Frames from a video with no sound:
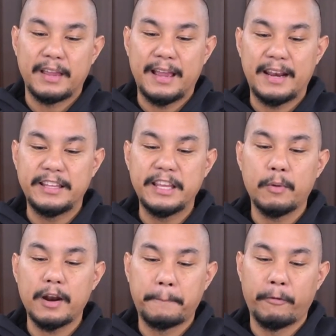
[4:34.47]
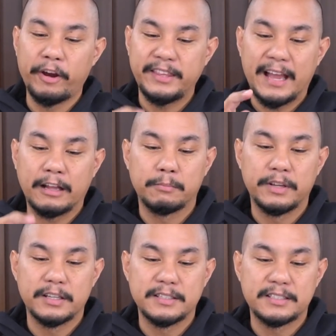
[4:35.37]
And I did want to point out,
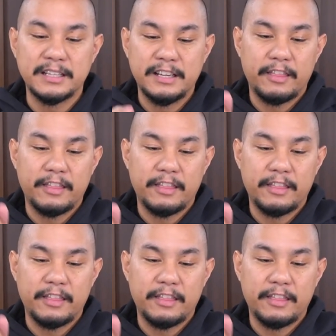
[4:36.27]
because